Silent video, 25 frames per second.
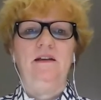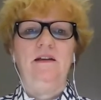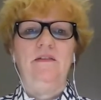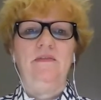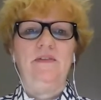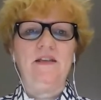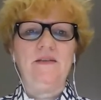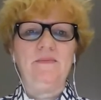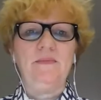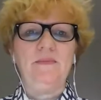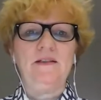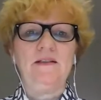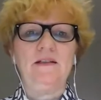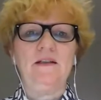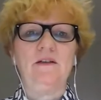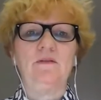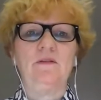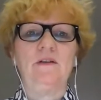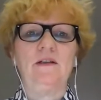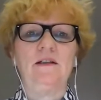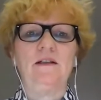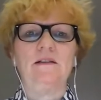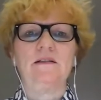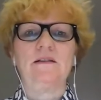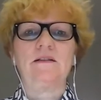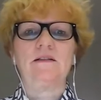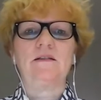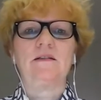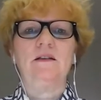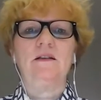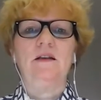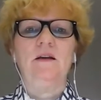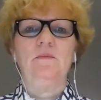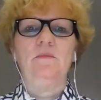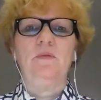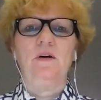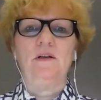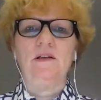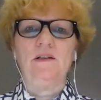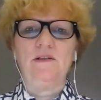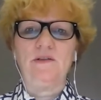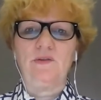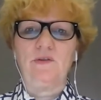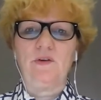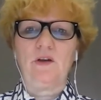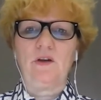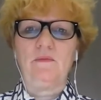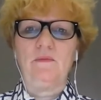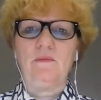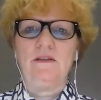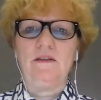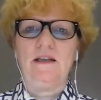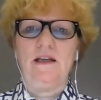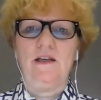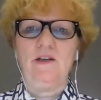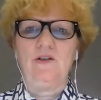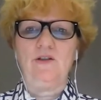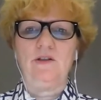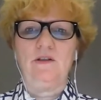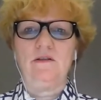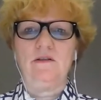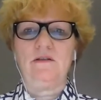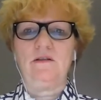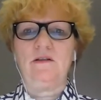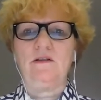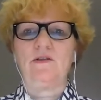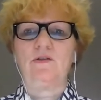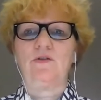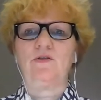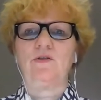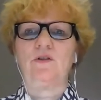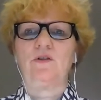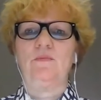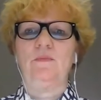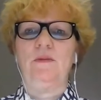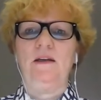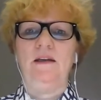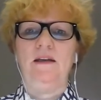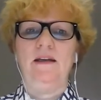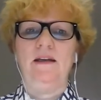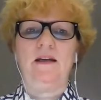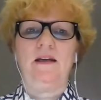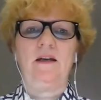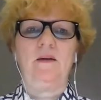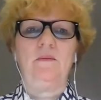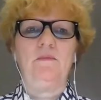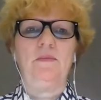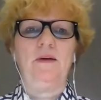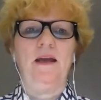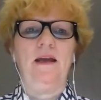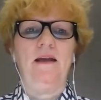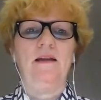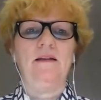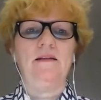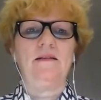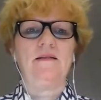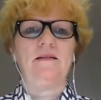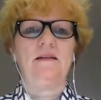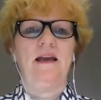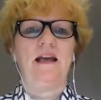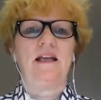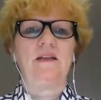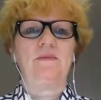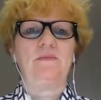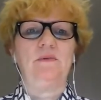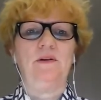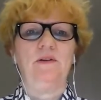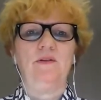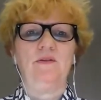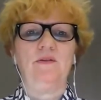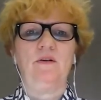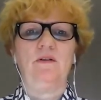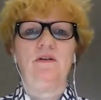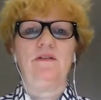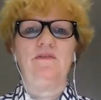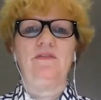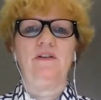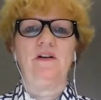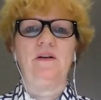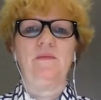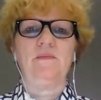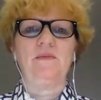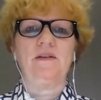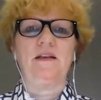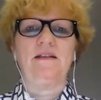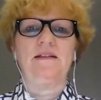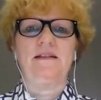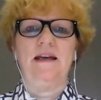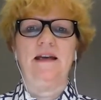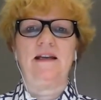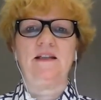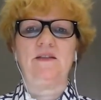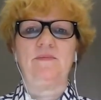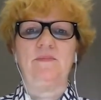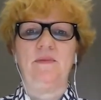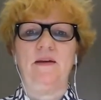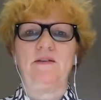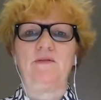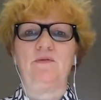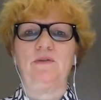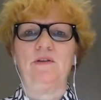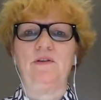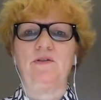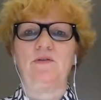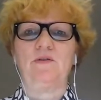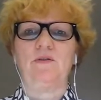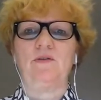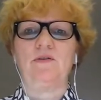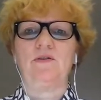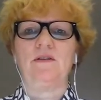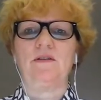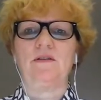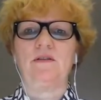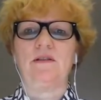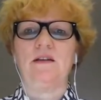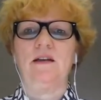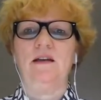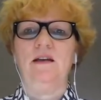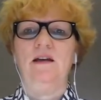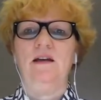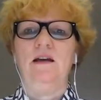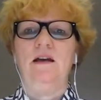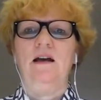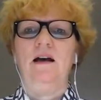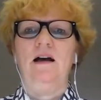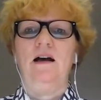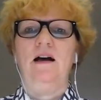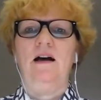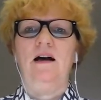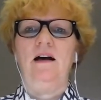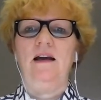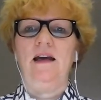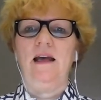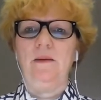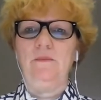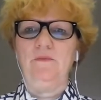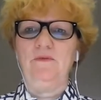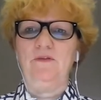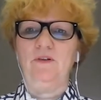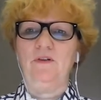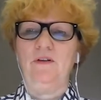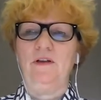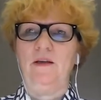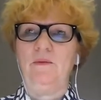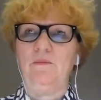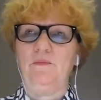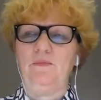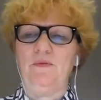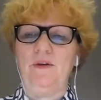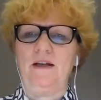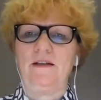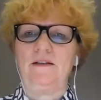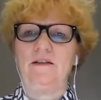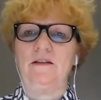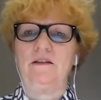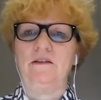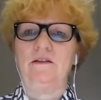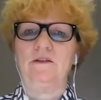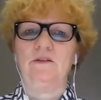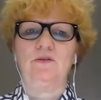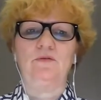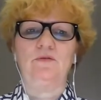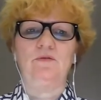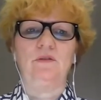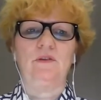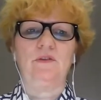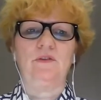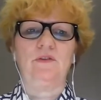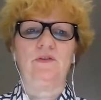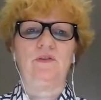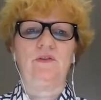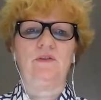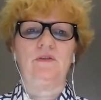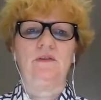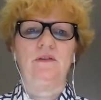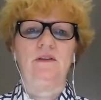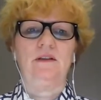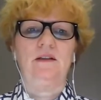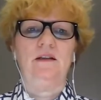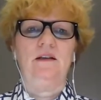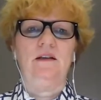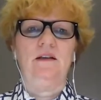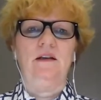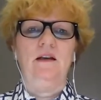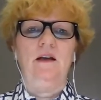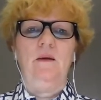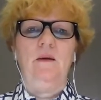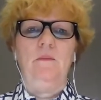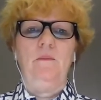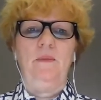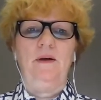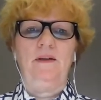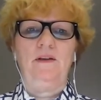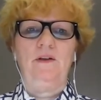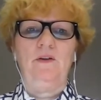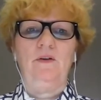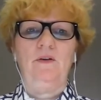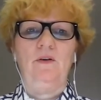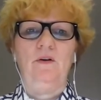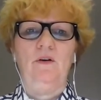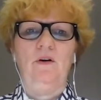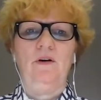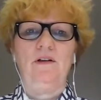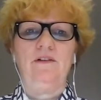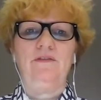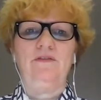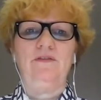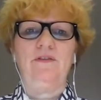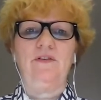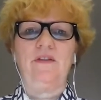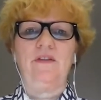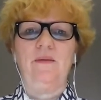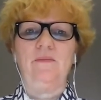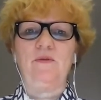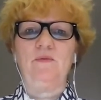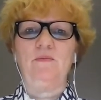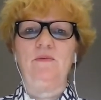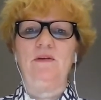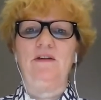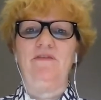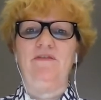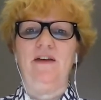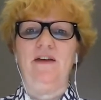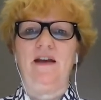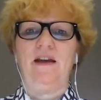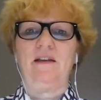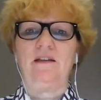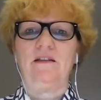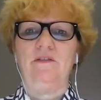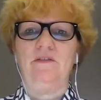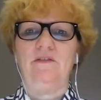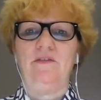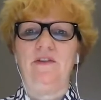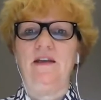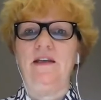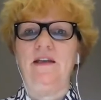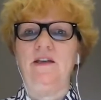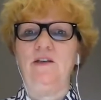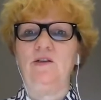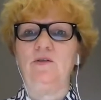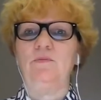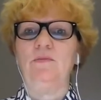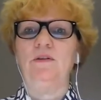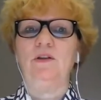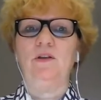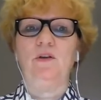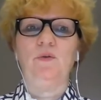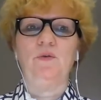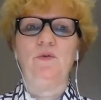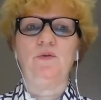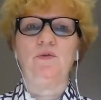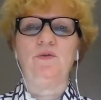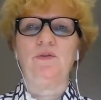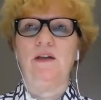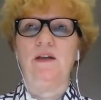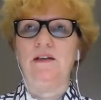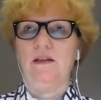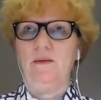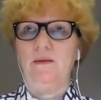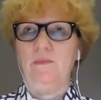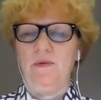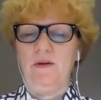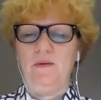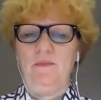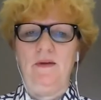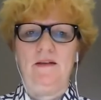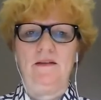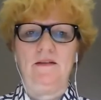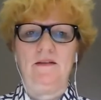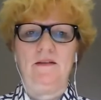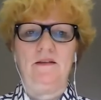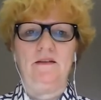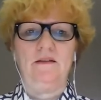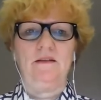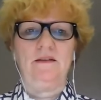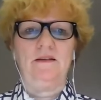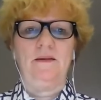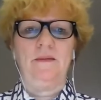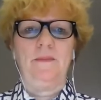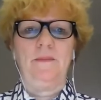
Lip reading: These materials, policy recommendations, social media campaigns, explanatory films, and text-based resources are helpful and practical tools. But in order for them to be effective, they need to be used and implemented.